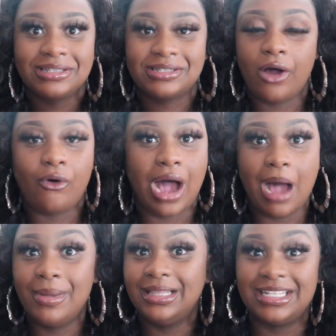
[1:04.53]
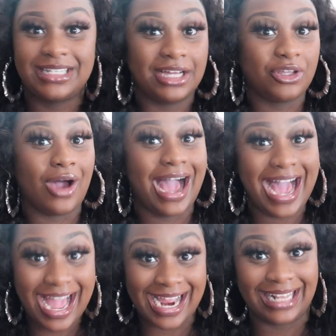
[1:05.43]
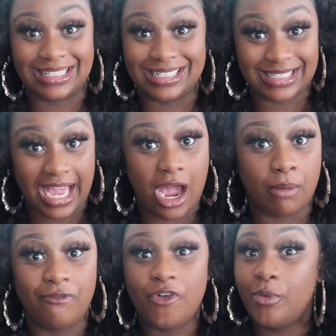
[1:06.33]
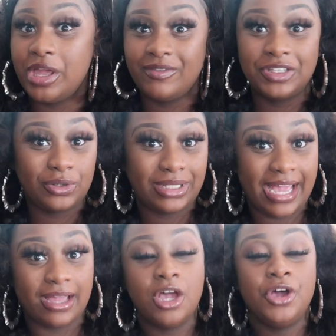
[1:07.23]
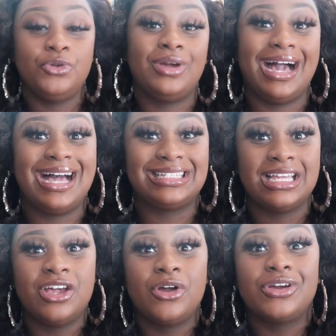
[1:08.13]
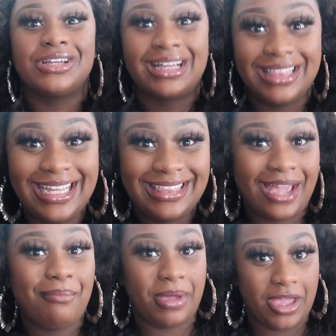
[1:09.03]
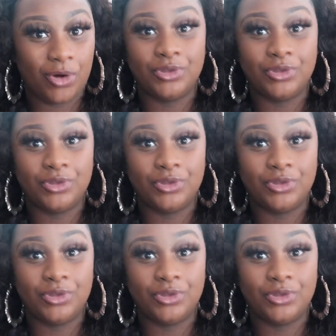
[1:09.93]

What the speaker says: So I'm gonna let y'all know how I got this style. Before we even do that, you guys, click that bell.